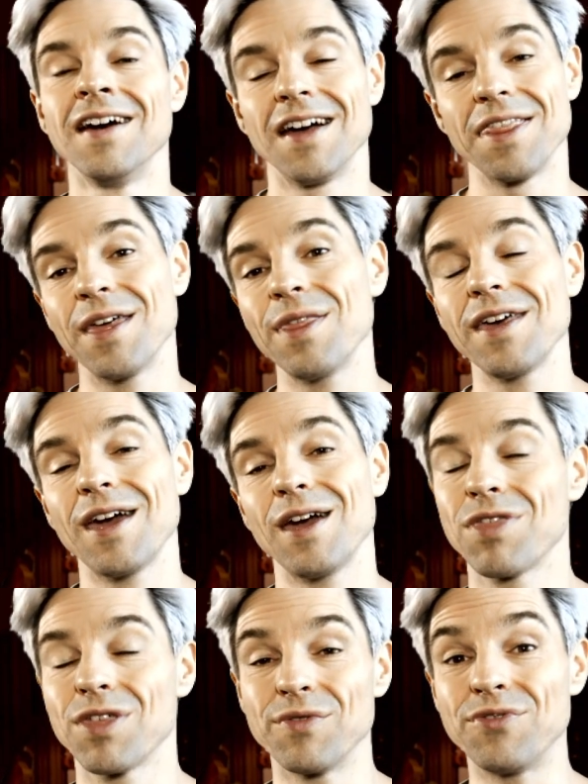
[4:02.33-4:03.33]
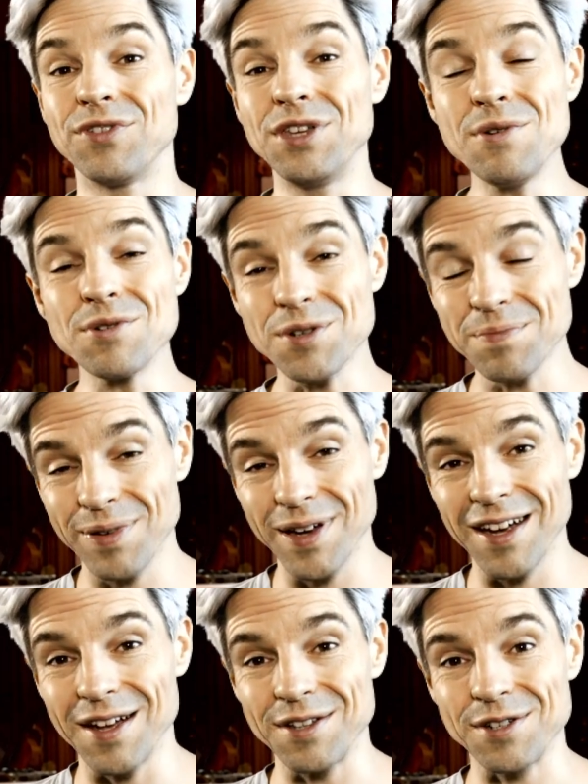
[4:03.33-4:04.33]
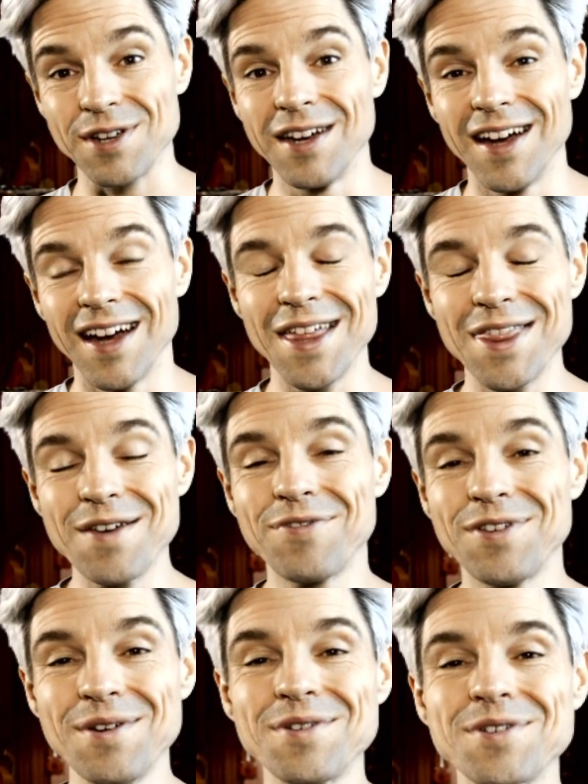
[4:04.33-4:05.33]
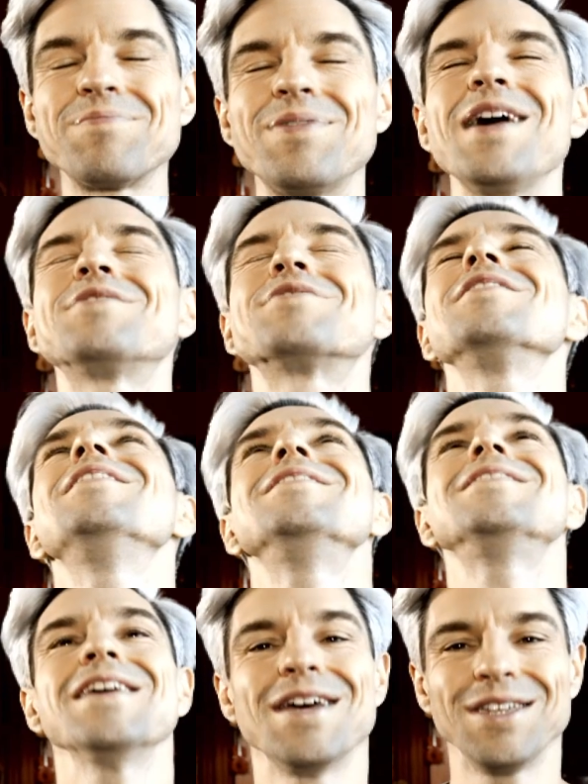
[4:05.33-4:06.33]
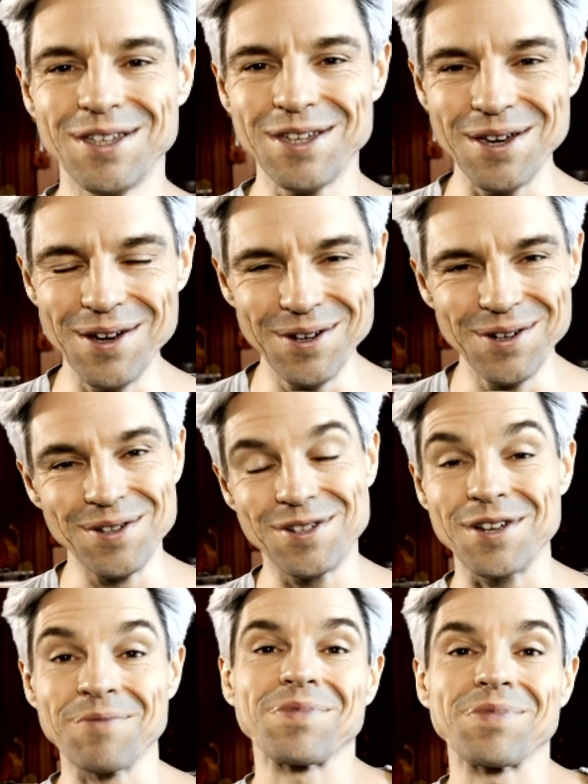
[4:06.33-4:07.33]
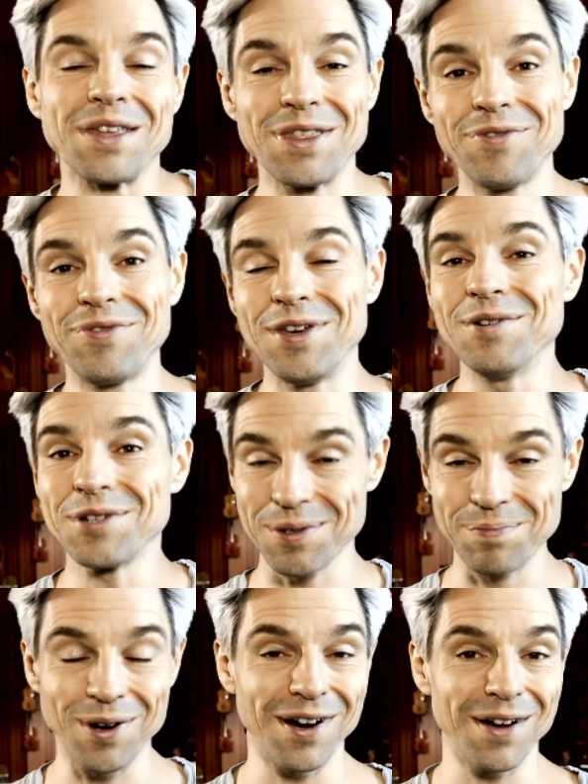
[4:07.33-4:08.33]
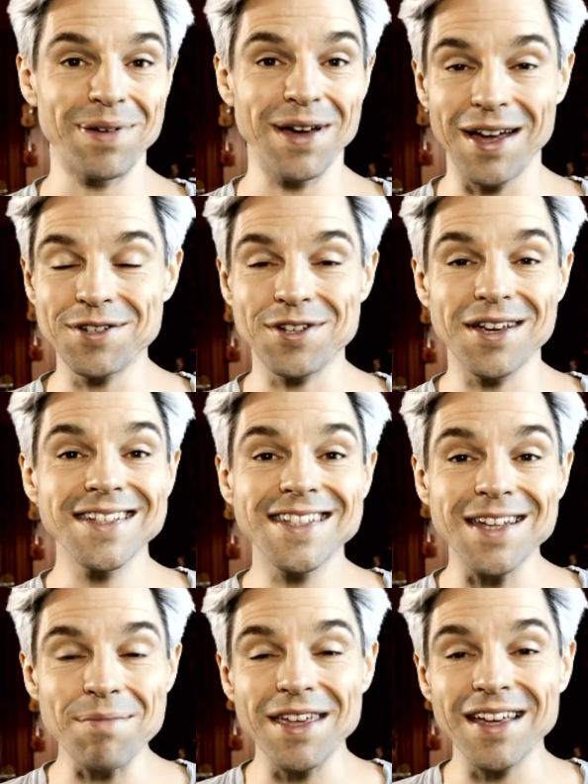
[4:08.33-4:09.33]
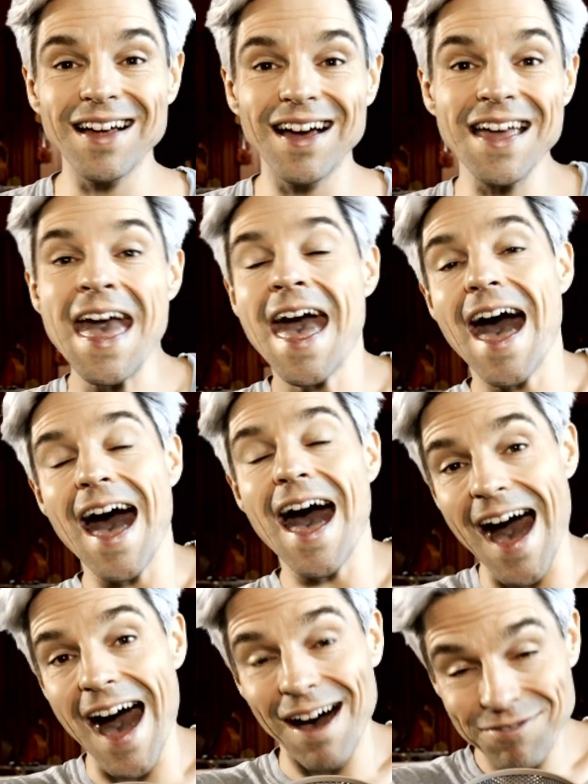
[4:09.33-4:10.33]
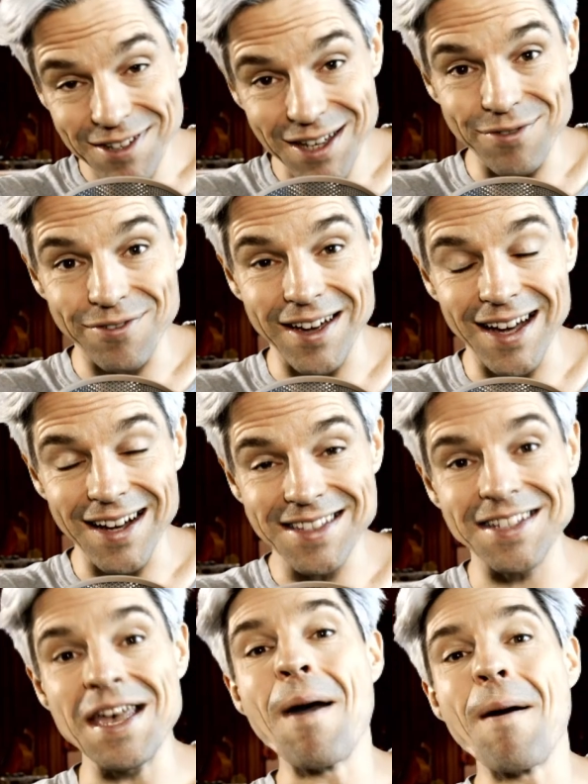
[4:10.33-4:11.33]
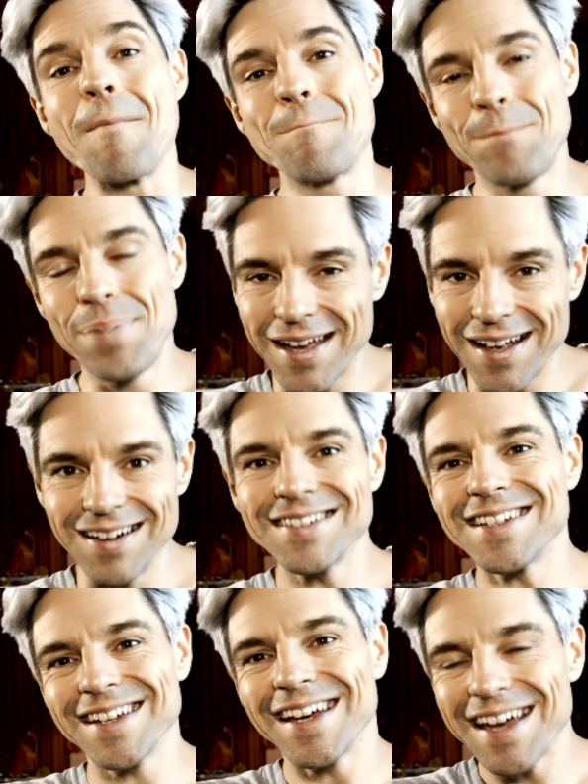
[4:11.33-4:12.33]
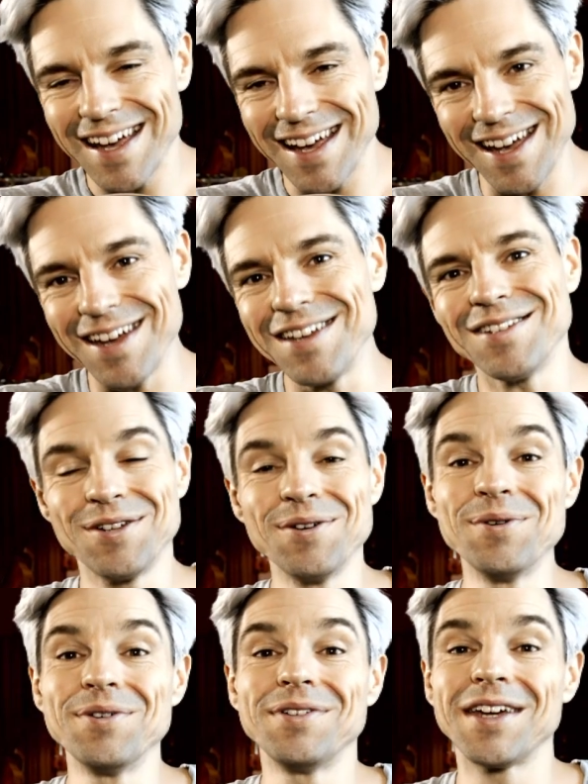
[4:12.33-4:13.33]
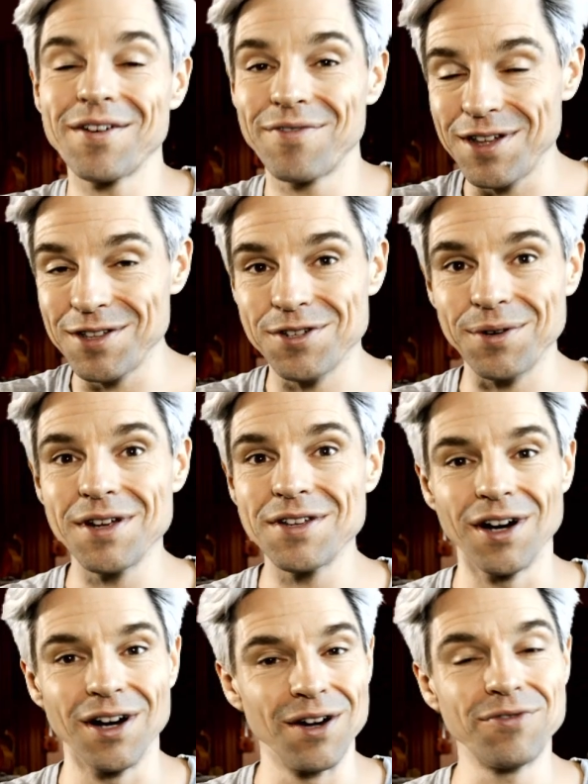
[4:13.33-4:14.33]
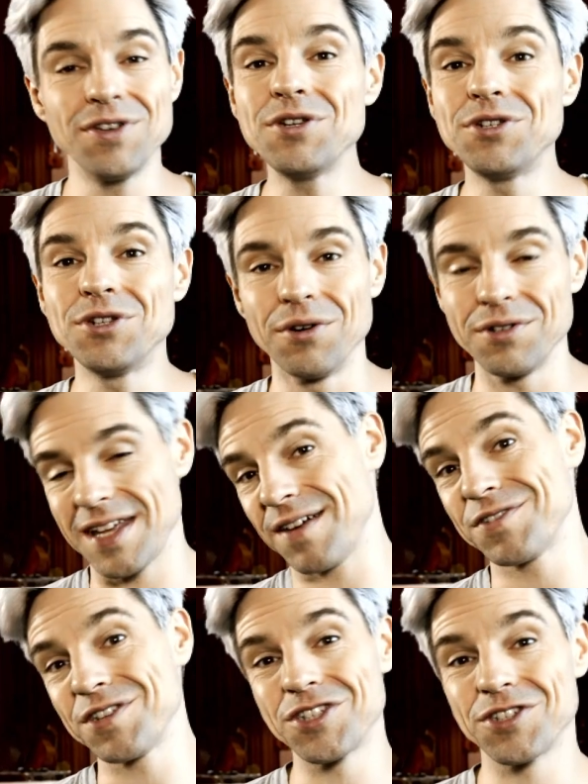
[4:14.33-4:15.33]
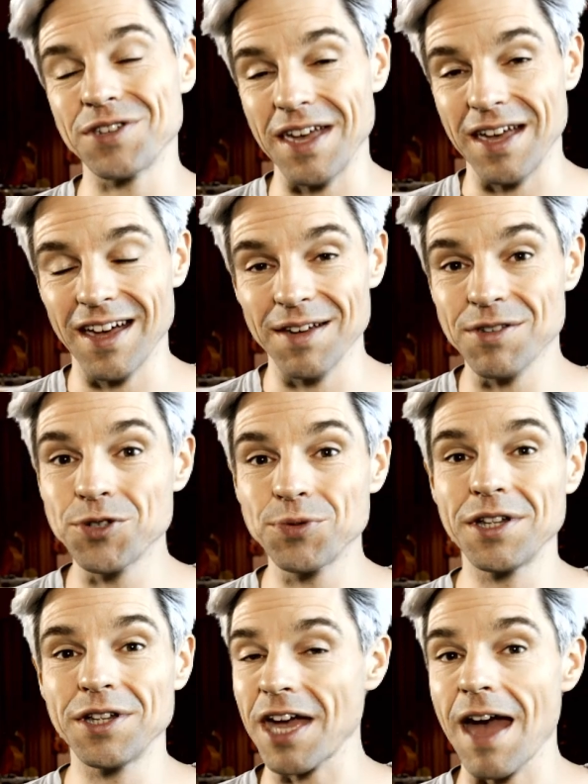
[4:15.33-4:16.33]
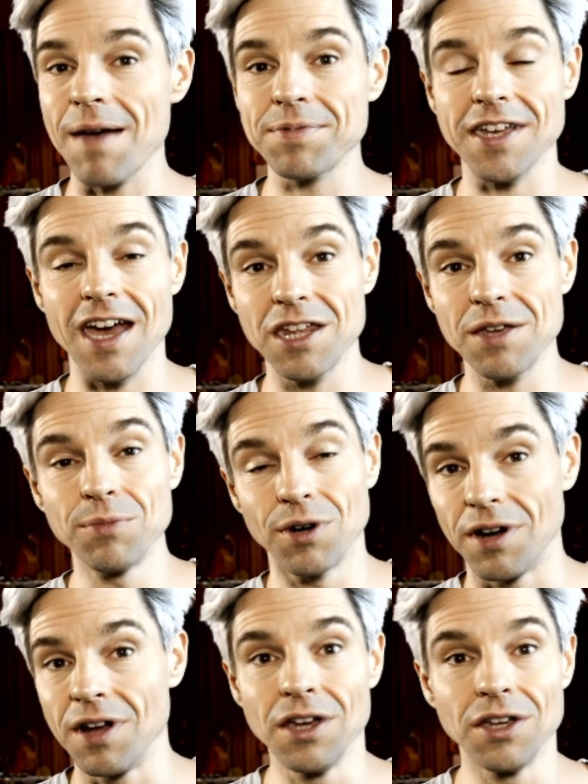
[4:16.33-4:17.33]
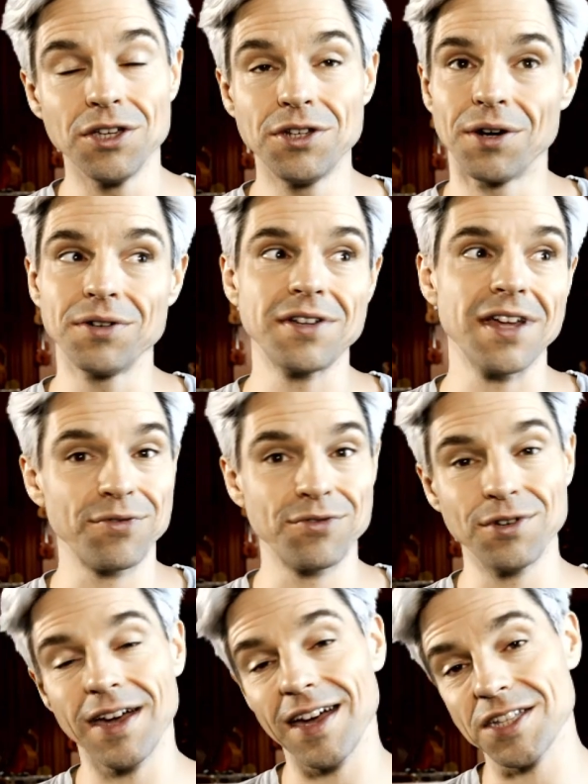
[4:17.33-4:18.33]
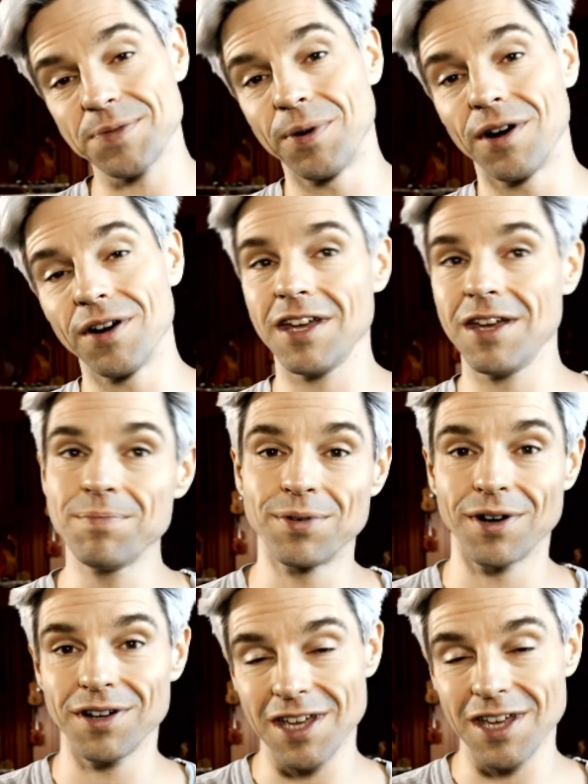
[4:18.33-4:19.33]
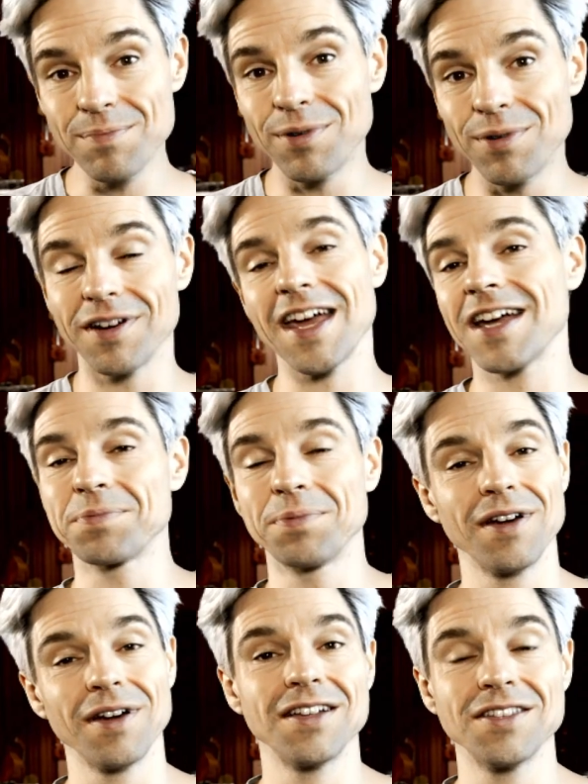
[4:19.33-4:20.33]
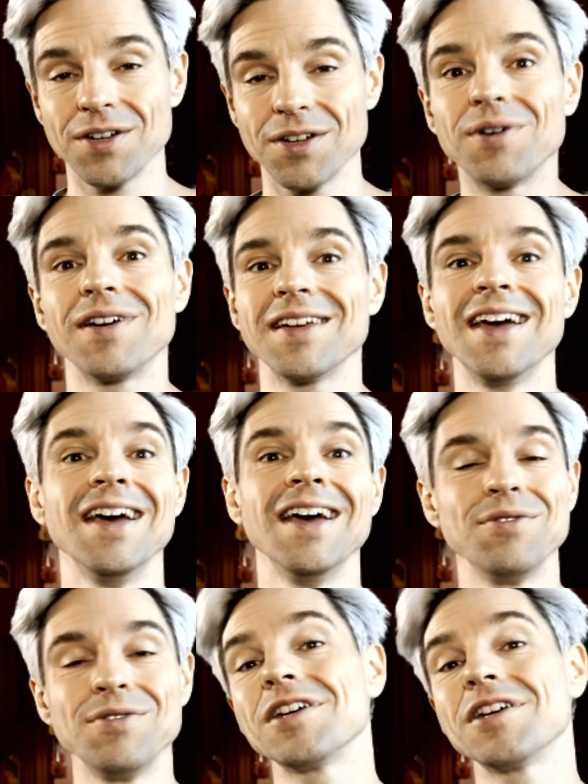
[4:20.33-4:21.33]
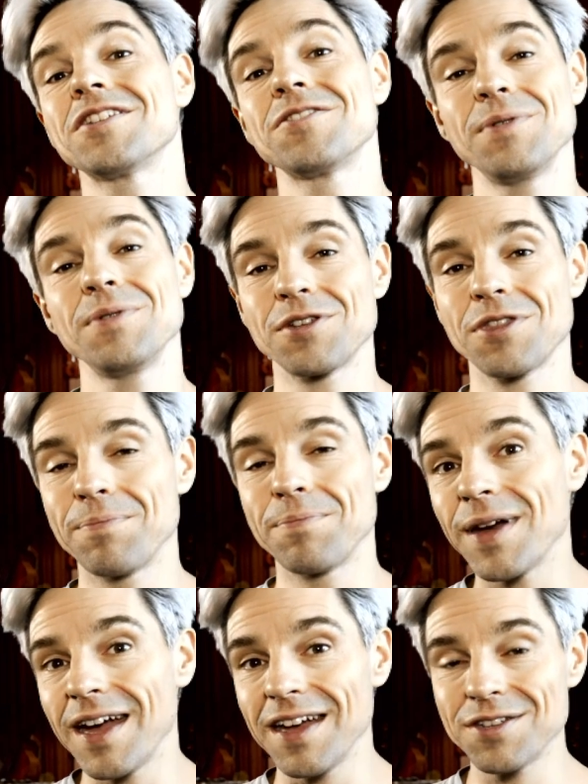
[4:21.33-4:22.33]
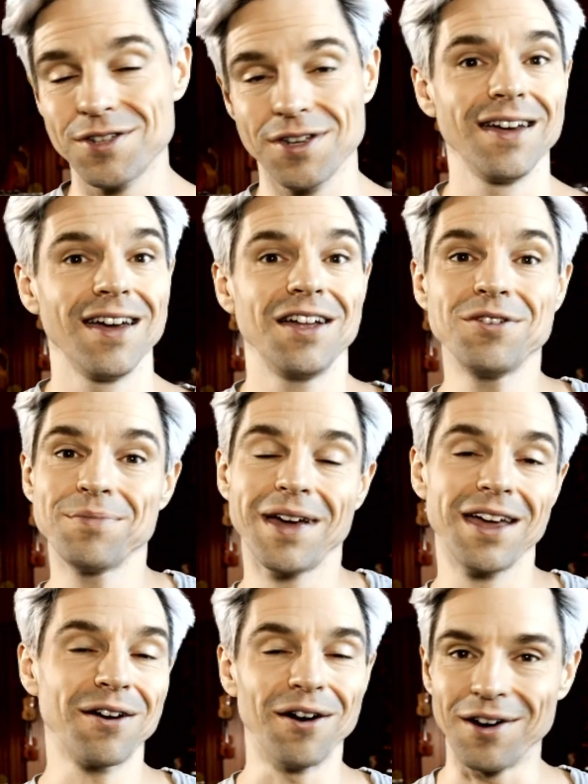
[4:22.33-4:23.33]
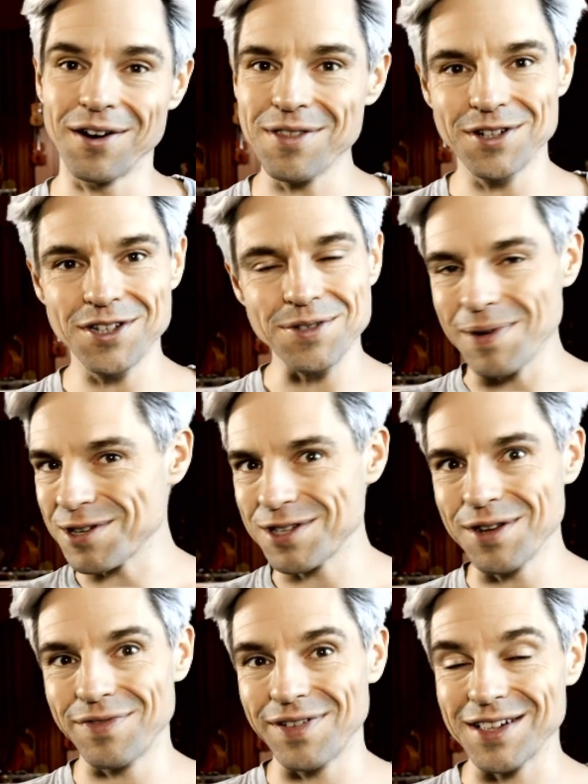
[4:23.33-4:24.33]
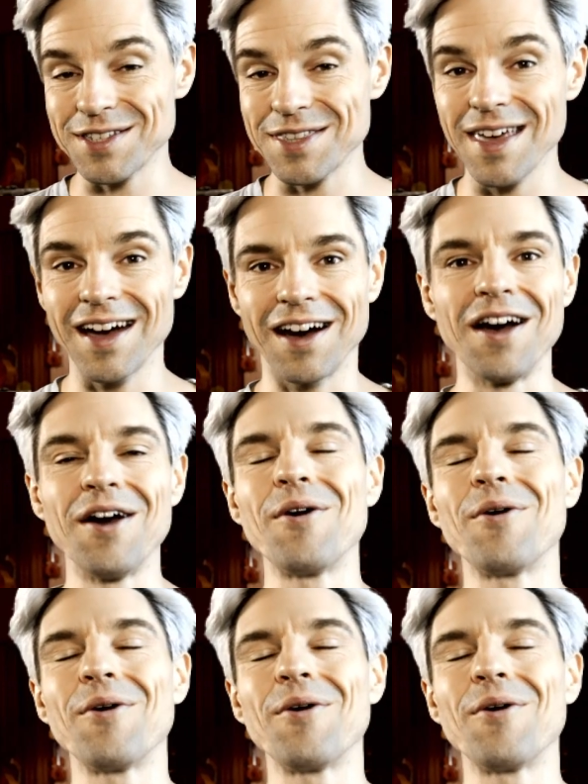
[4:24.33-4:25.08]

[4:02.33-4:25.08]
And then they have the Fusion page, and the Fusion page is huge. The Fusion page is something like After Effects built into DaVinci Resolve. You don't have to switch apps anymore. You don't have to export, import, export, and so on. You just switch the page and you make all your special effects there.